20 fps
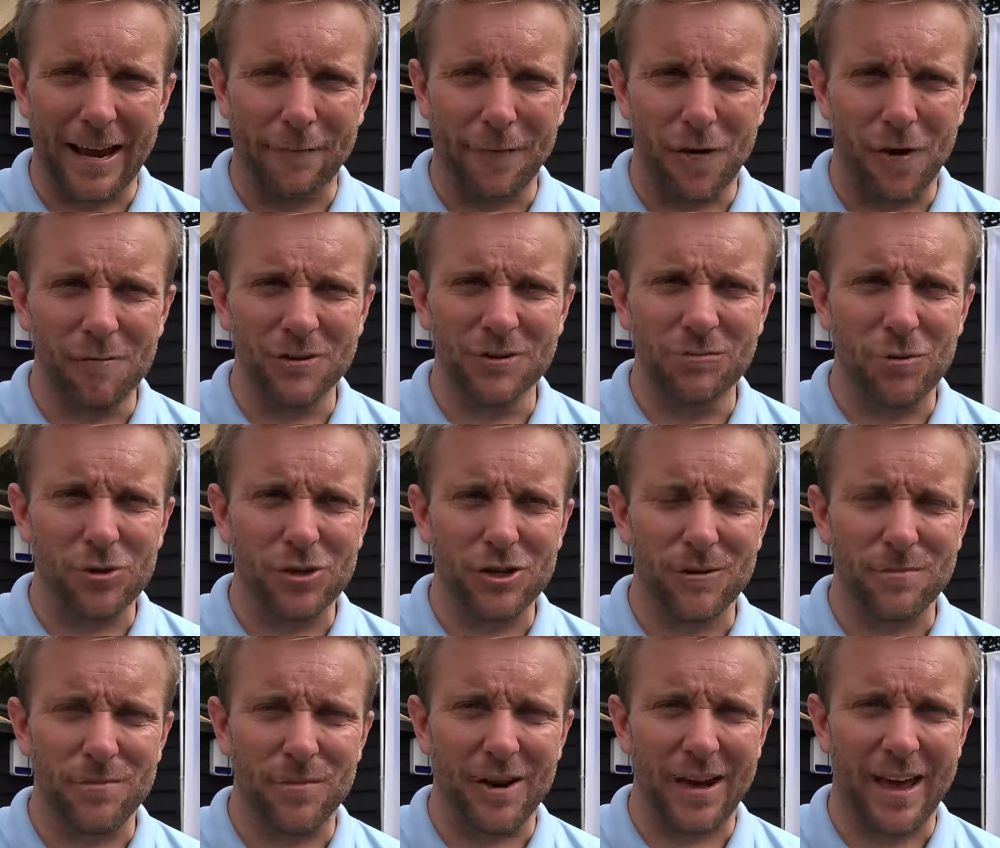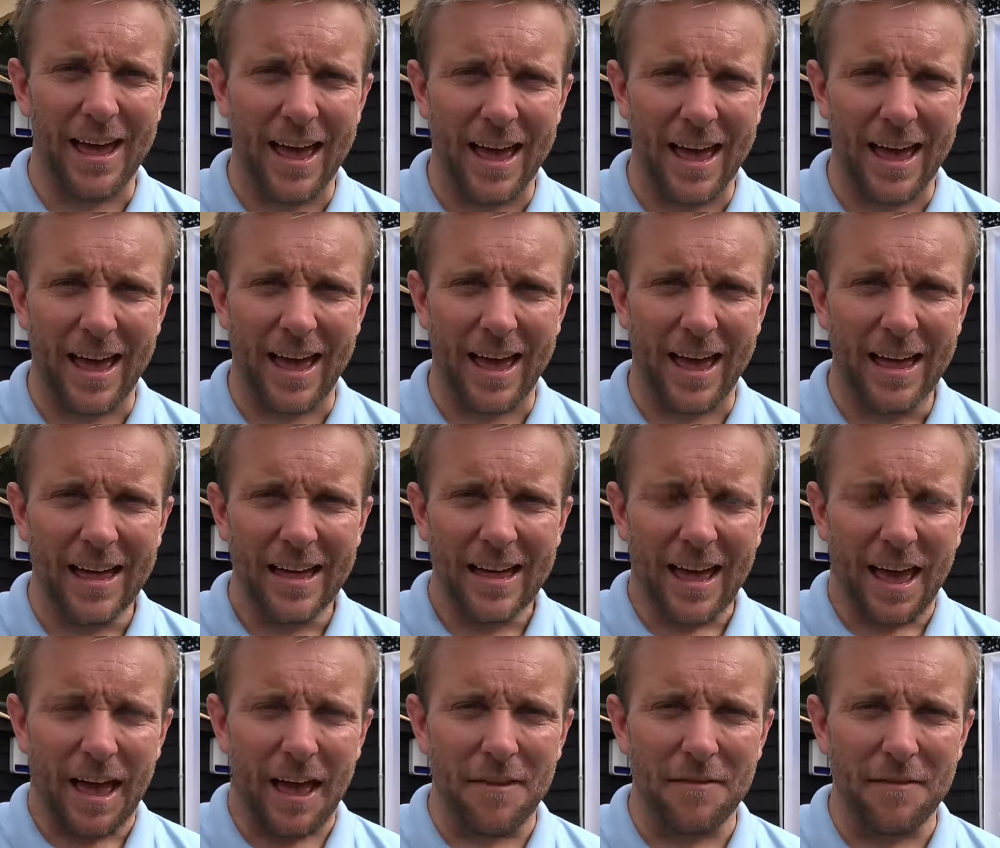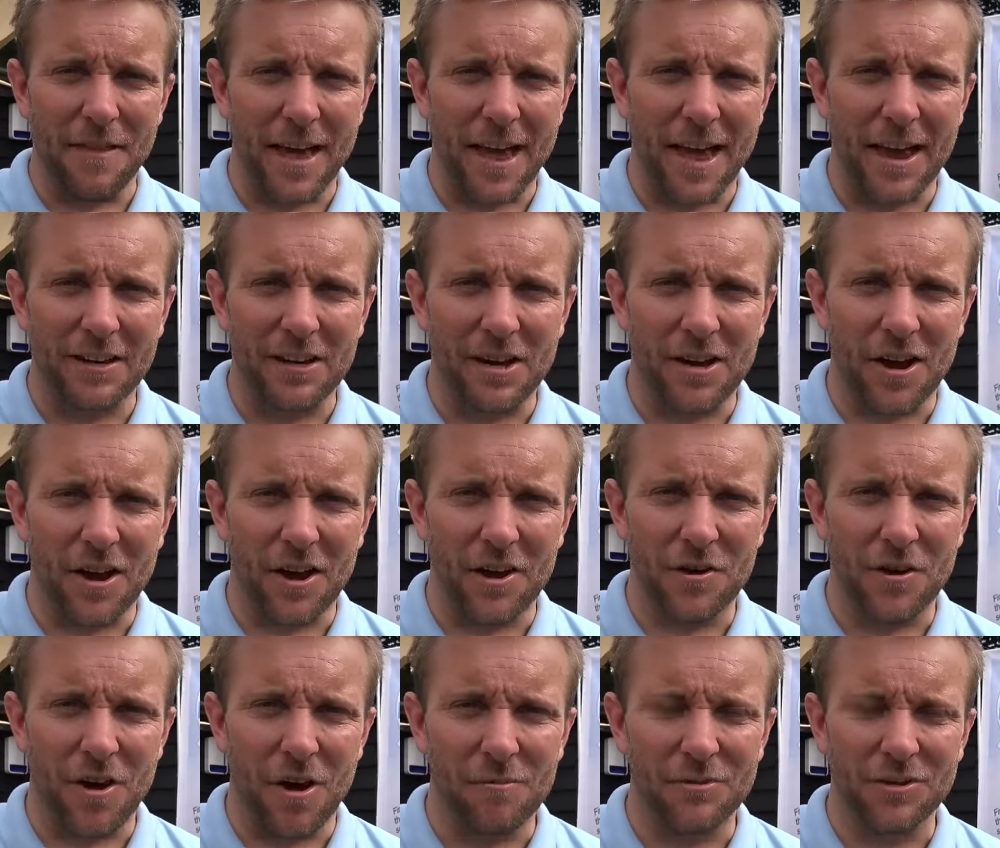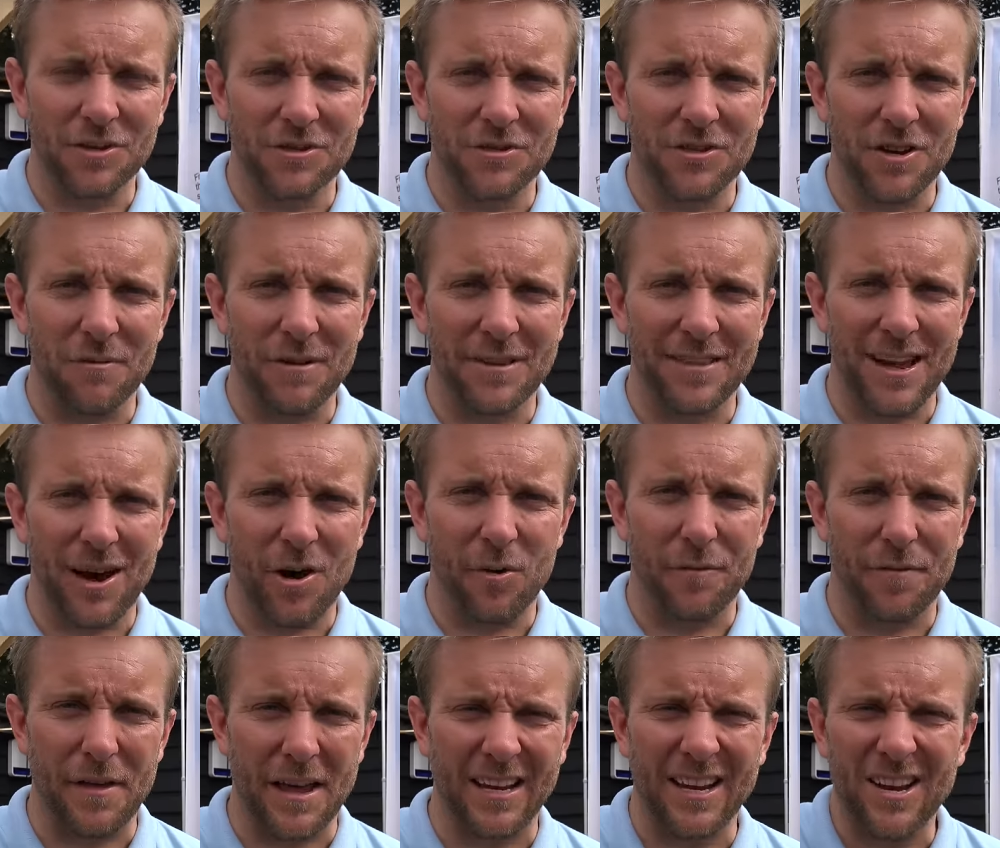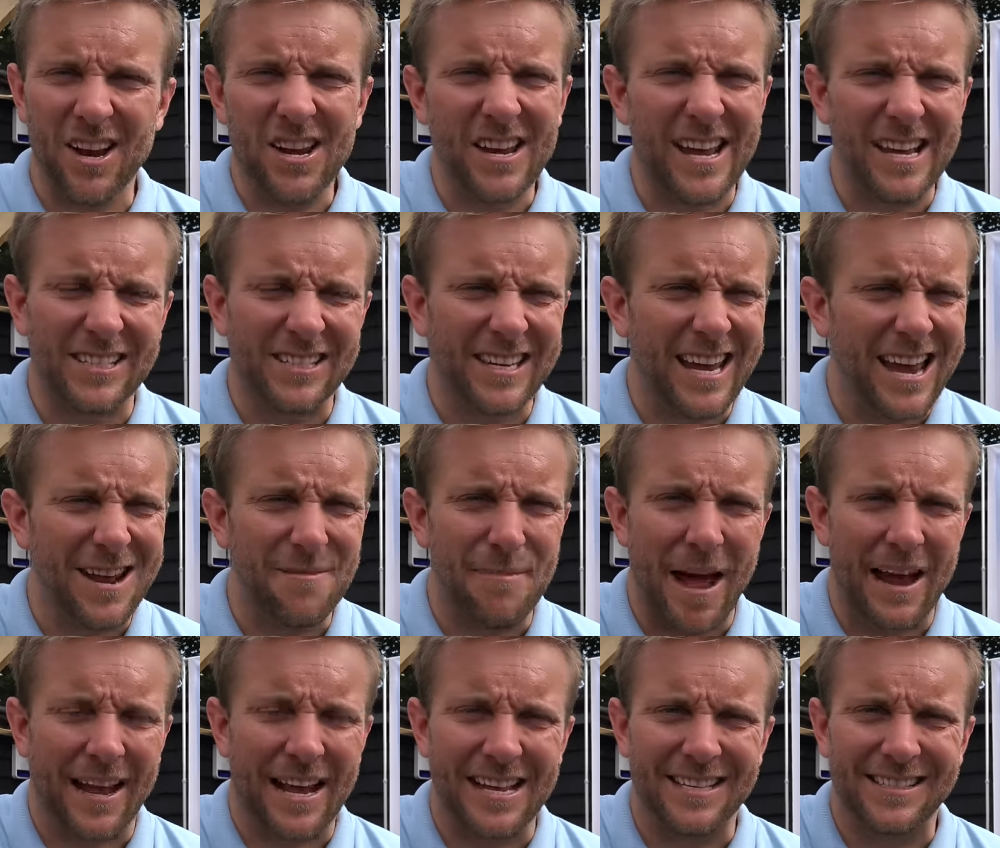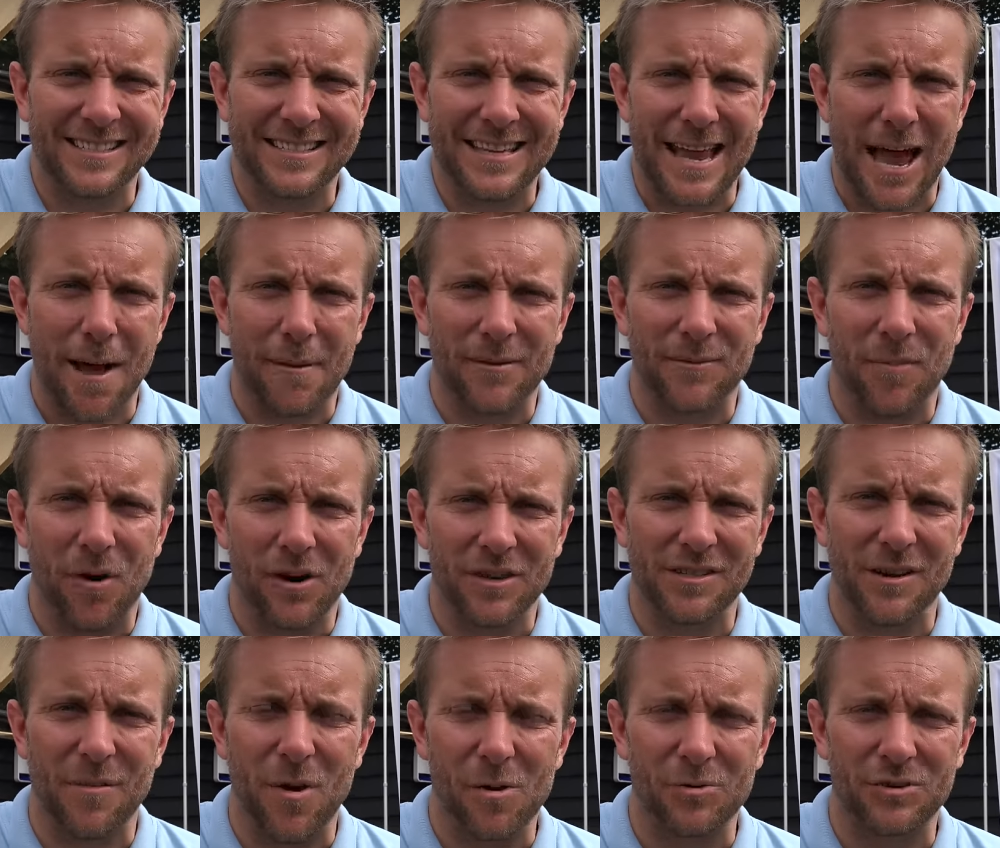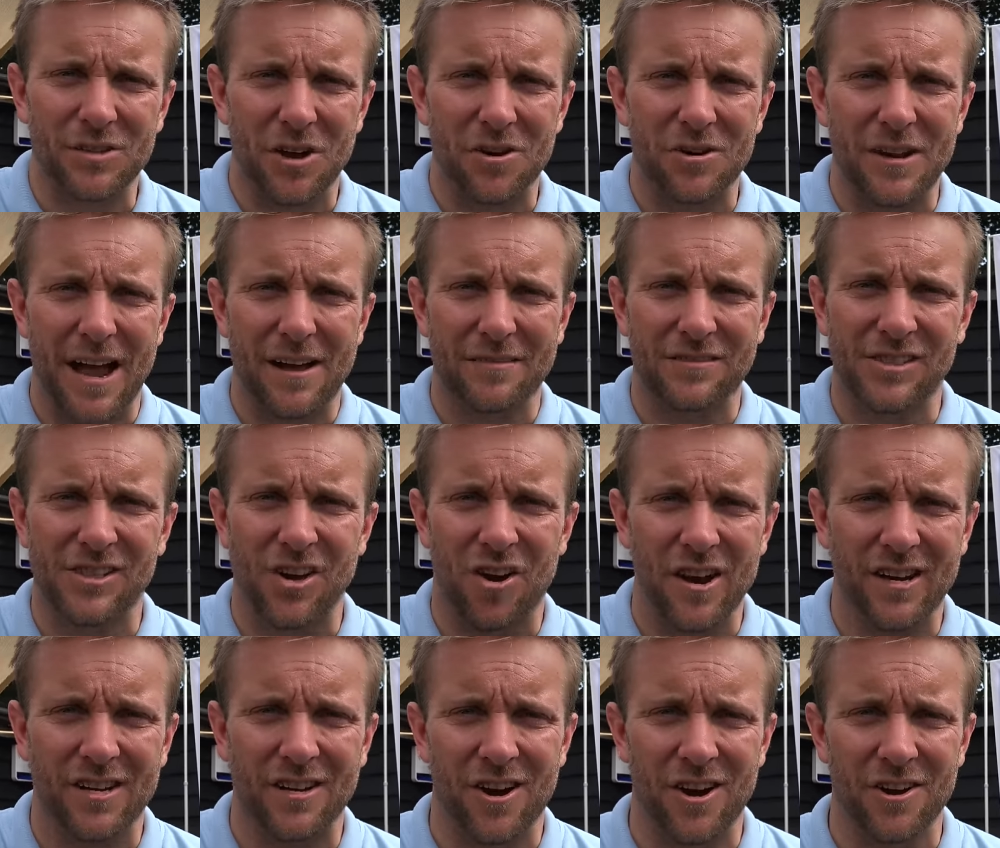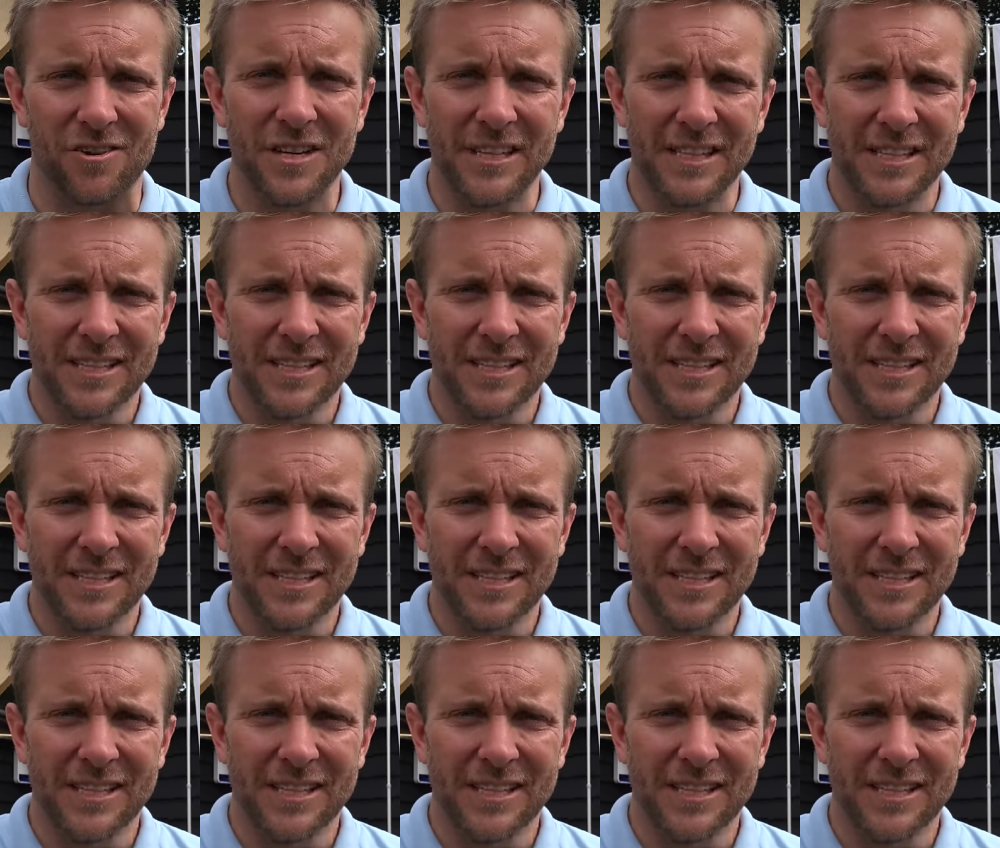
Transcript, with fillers: If I was washing my hair and then, you know, I was doing the old thing, you know, you get scared about getting stabbed by some old dude out of Psycho.